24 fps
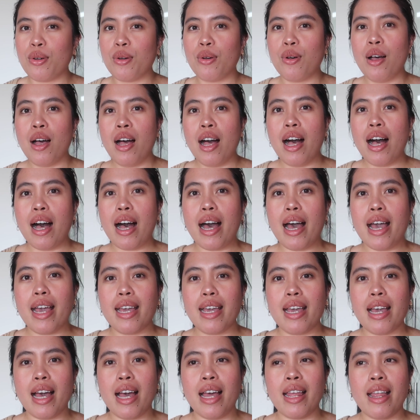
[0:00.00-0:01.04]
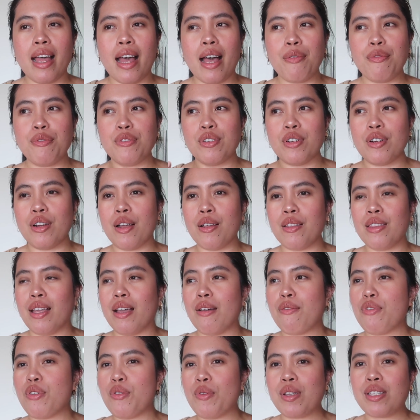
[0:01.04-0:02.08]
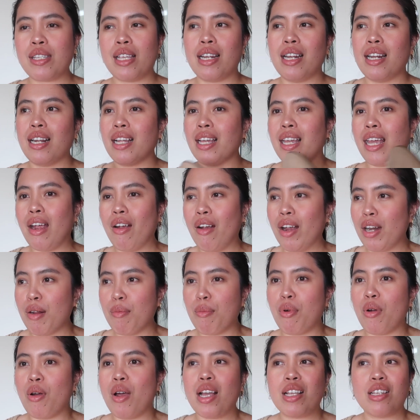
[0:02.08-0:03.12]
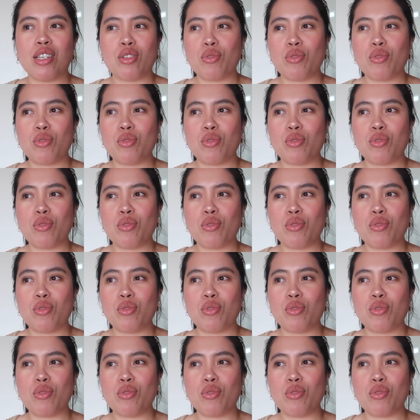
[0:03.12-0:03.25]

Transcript: So I after I think a few years I didn't care anymore.